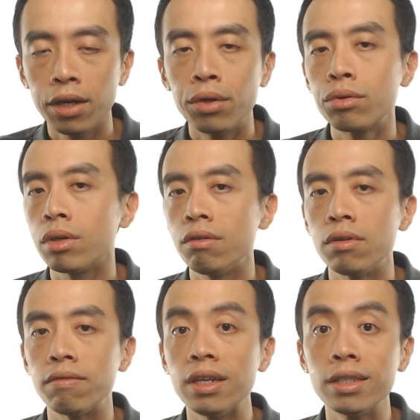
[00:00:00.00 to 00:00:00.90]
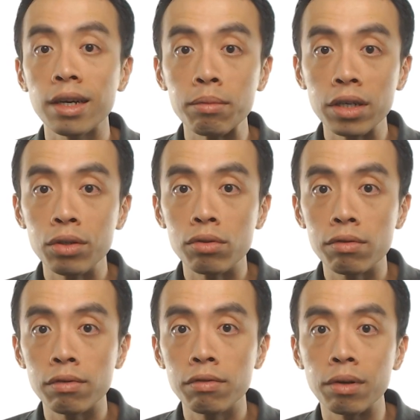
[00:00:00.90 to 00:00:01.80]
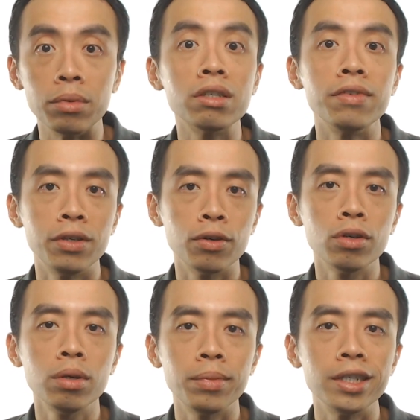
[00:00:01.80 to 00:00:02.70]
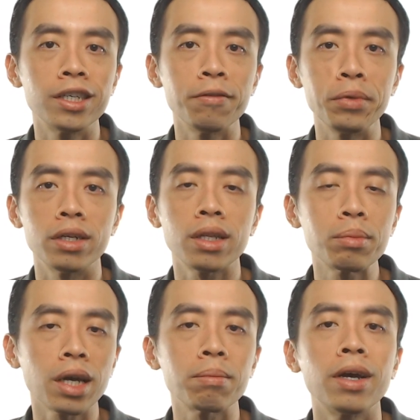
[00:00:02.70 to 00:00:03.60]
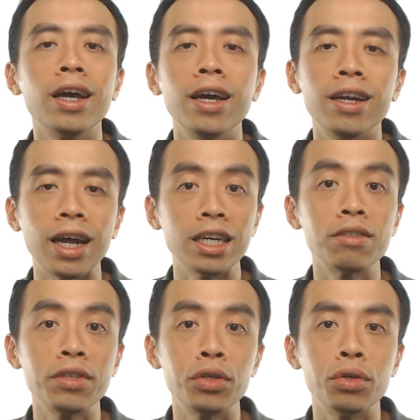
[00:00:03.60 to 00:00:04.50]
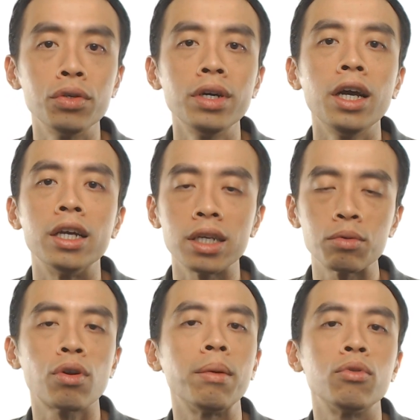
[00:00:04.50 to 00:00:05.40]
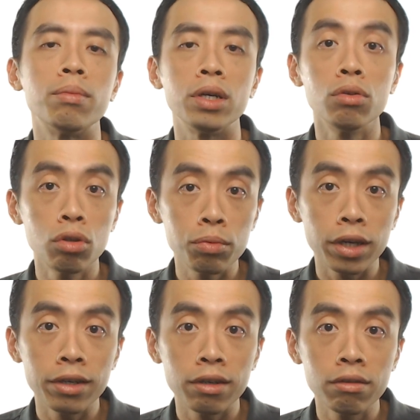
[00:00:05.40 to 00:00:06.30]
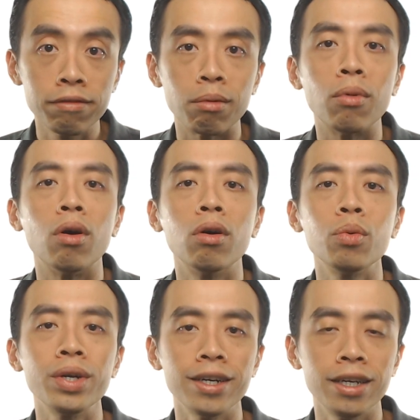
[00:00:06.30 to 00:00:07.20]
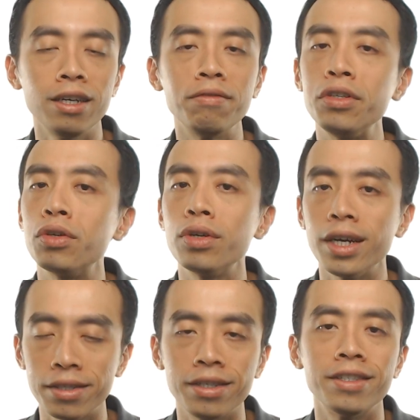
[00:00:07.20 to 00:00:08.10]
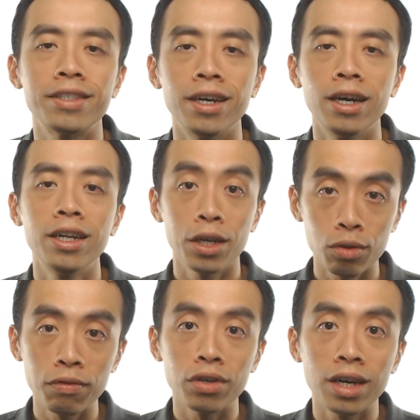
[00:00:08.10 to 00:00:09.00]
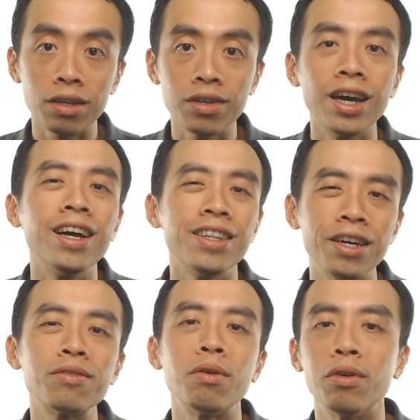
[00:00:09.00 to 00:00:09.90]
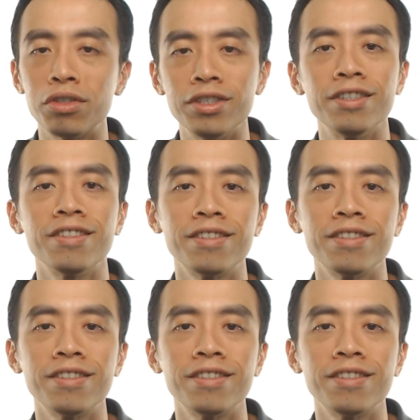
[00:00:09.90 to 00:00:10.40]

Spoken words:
So if you have learned something useful from this video, please give me the thumbs up, like this video, and subscribe to my YouTube channel for more weekly video lessons. That's all for now. Thanks for watching.